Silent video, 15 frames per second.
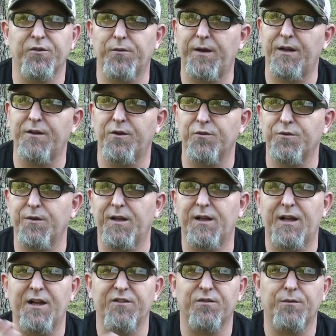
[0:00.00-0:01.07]
around your tree
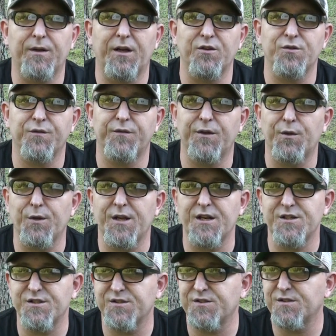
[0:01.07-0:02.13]
lines, around your field
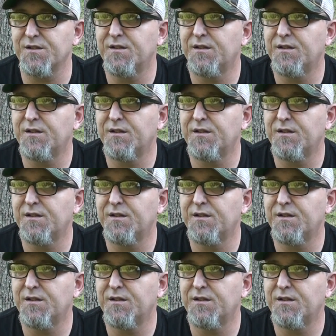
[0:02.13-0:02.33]
edges.